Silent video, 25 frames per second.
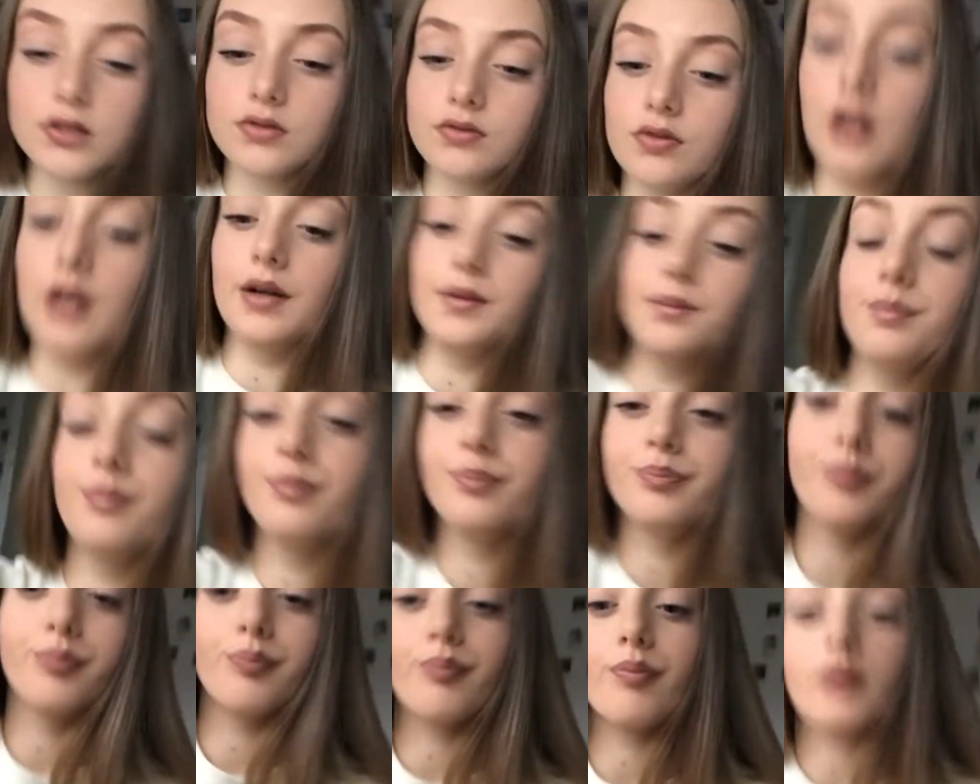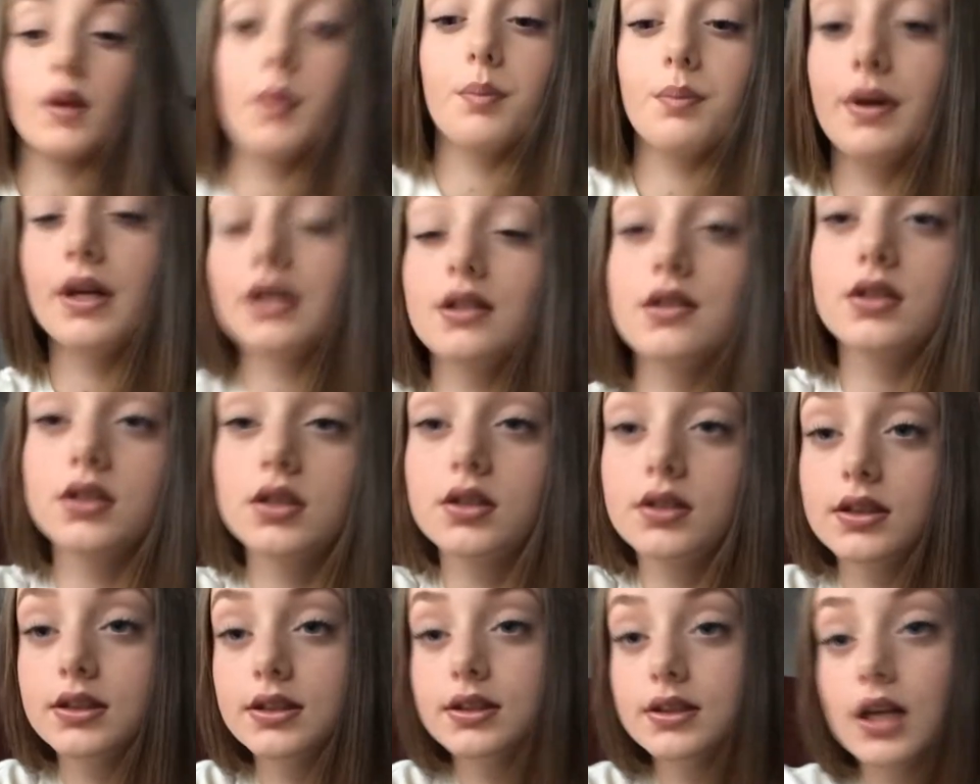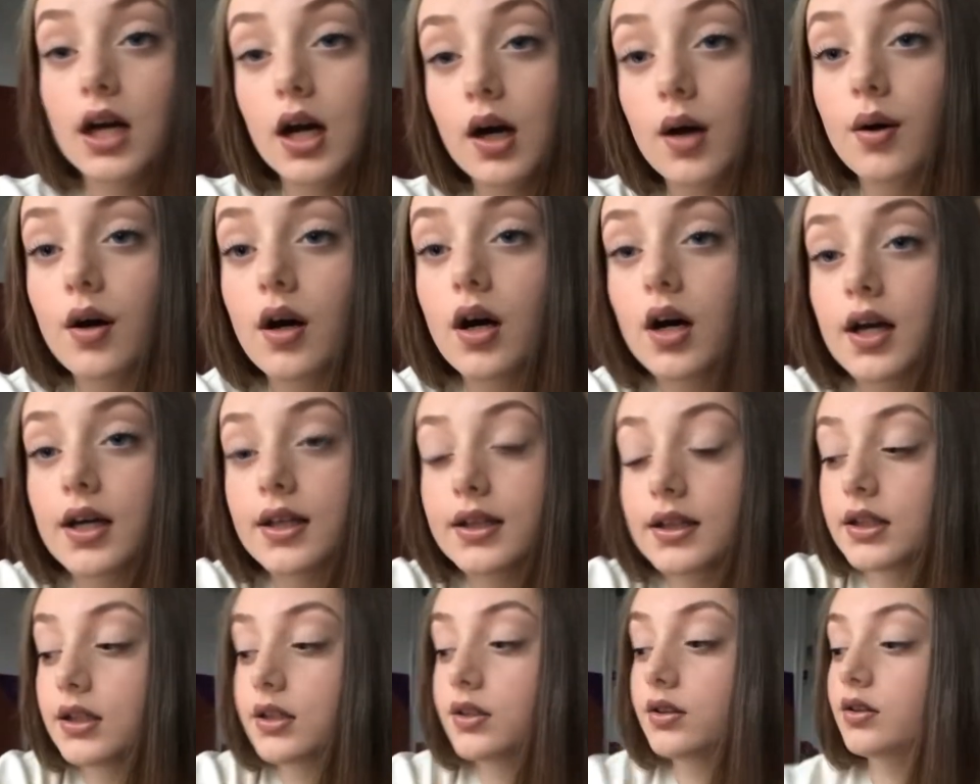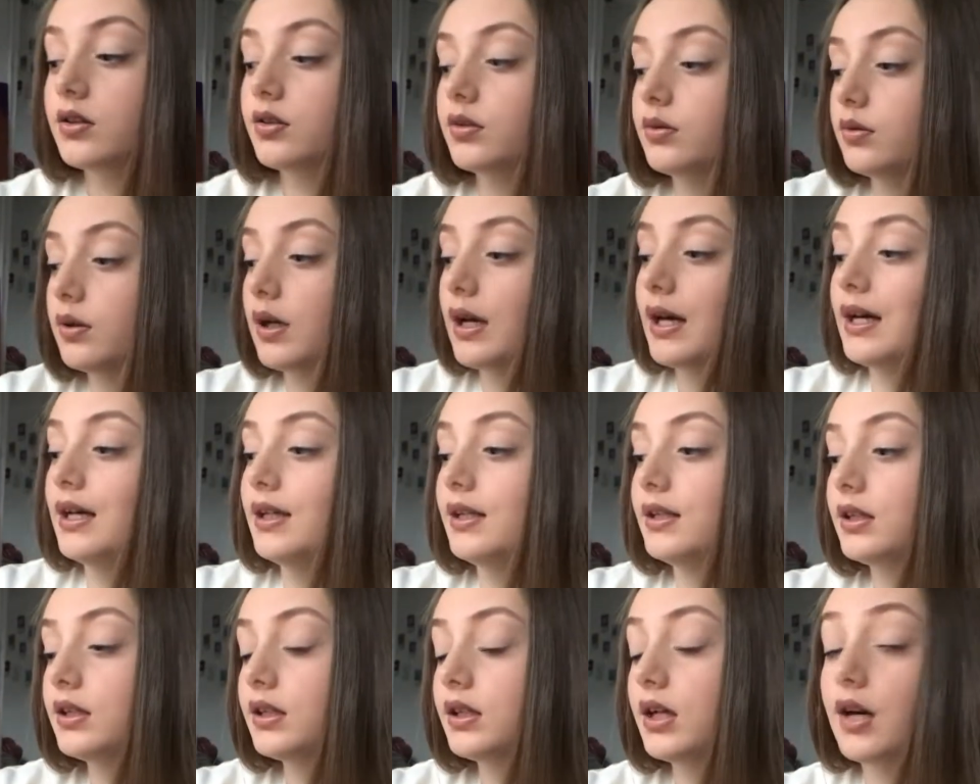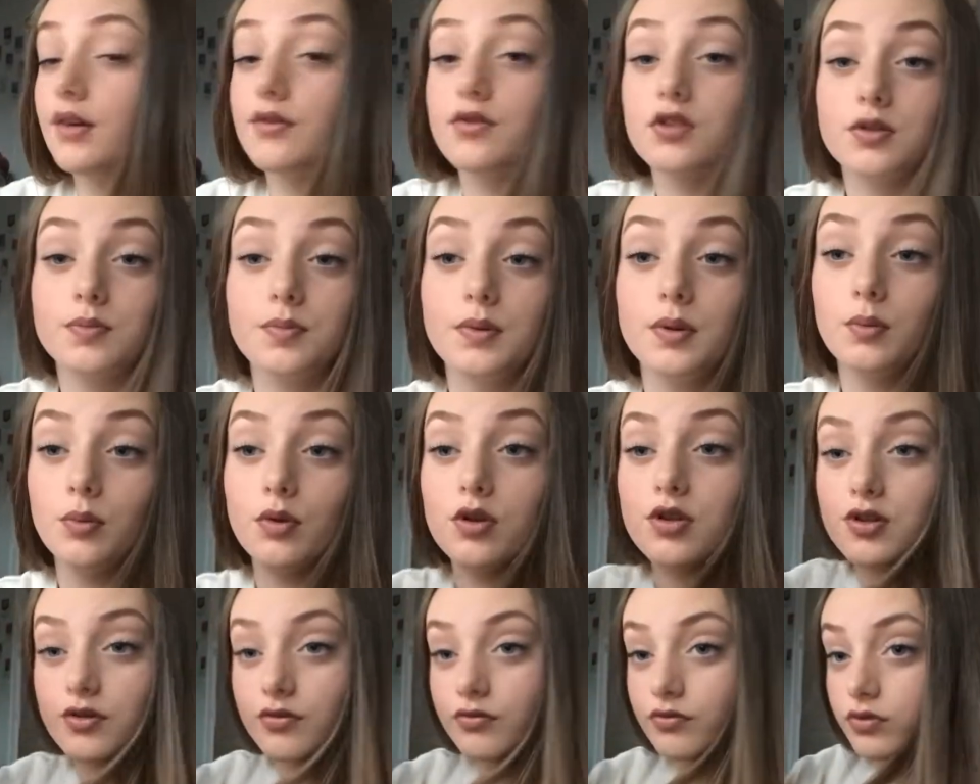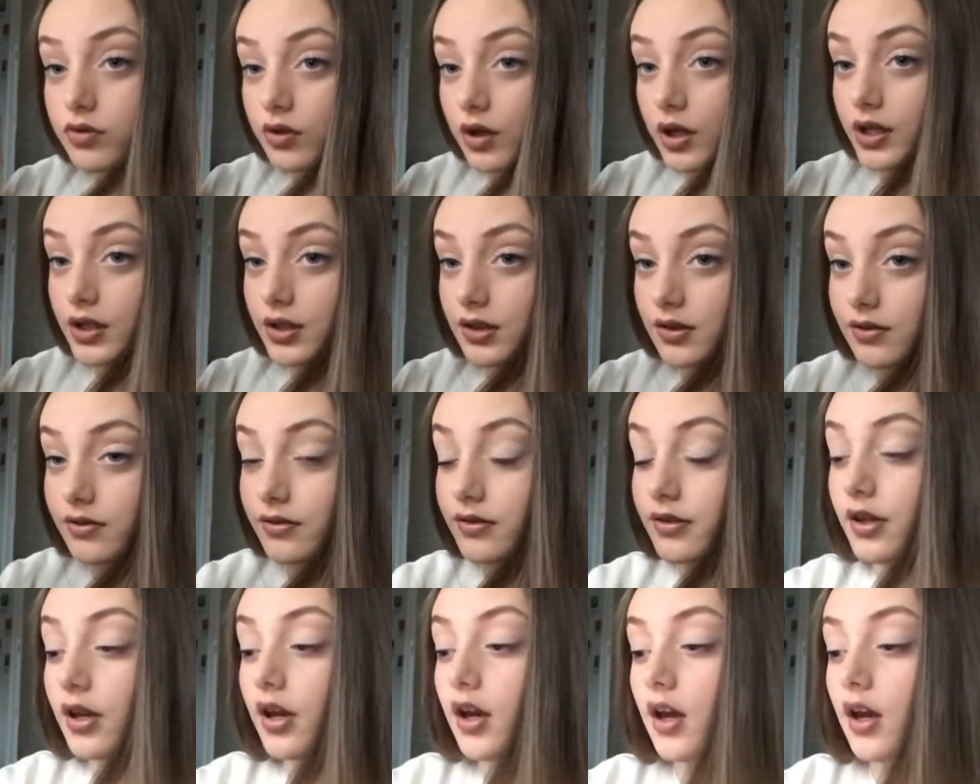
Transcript: Right, basically now I need to edit. I've just been watching Friends.